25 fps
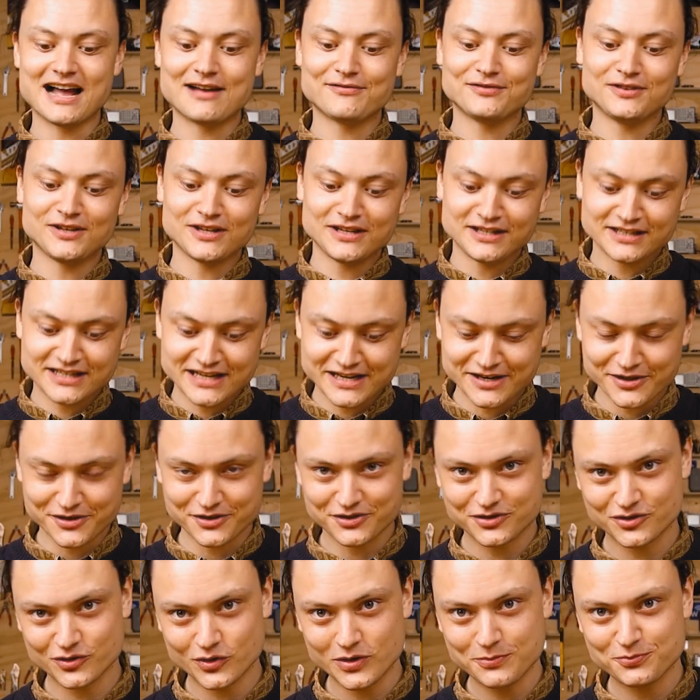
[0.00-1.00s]
I have a link down in the
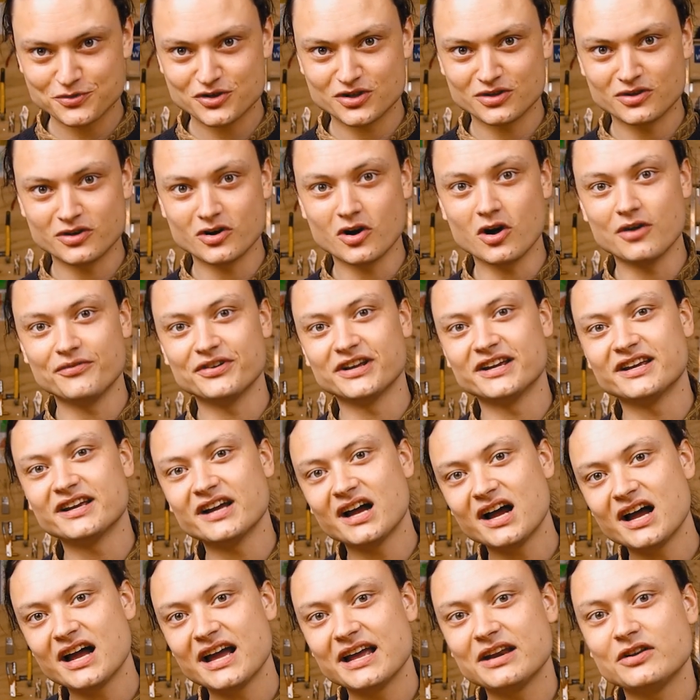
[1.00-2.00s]
description of a
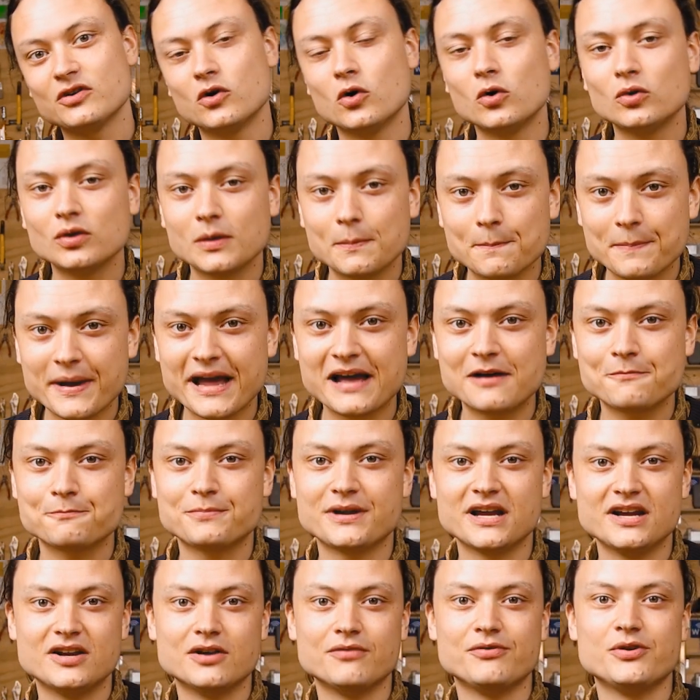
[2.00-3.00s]
guide all about
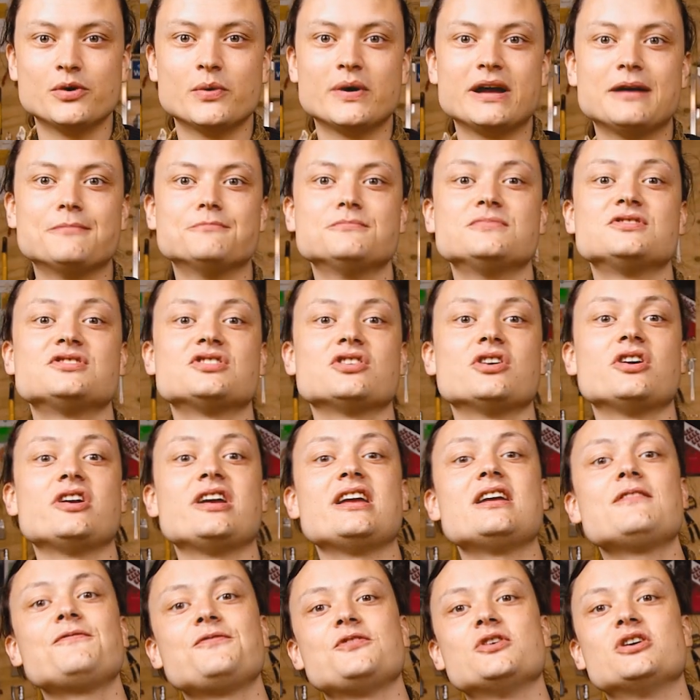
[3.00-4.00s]
PWM, so
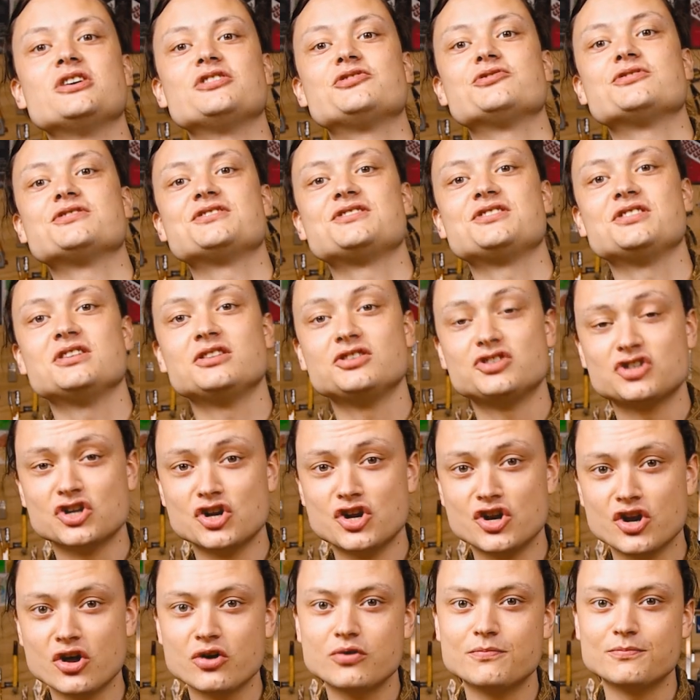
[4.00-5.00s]
if you're interested to
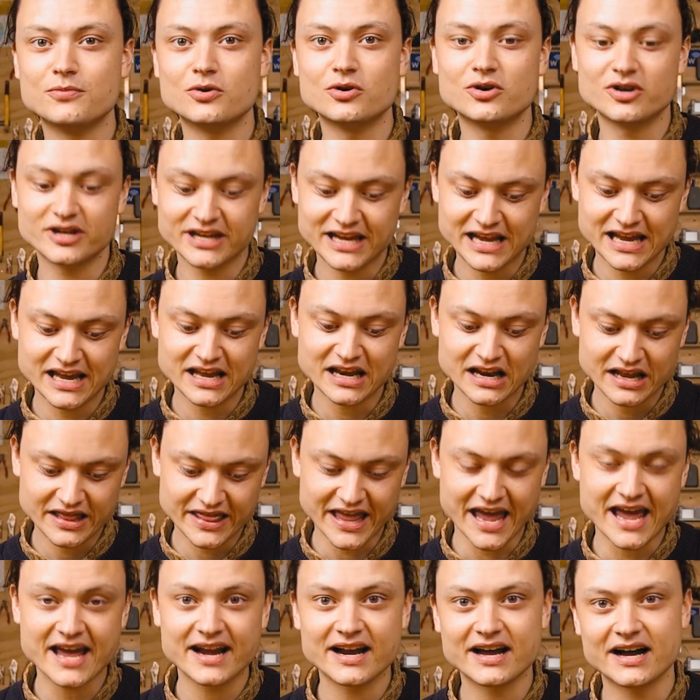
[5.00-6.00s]
know more, hit
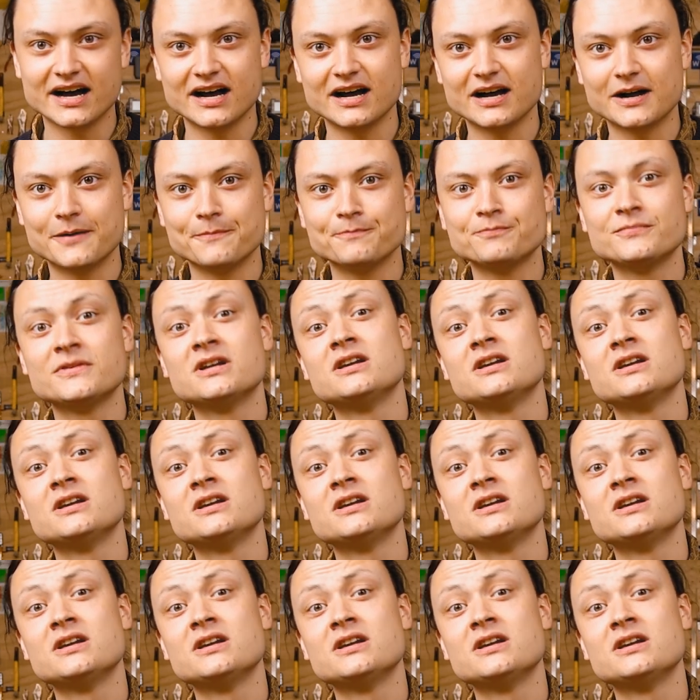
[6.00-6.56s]
that up.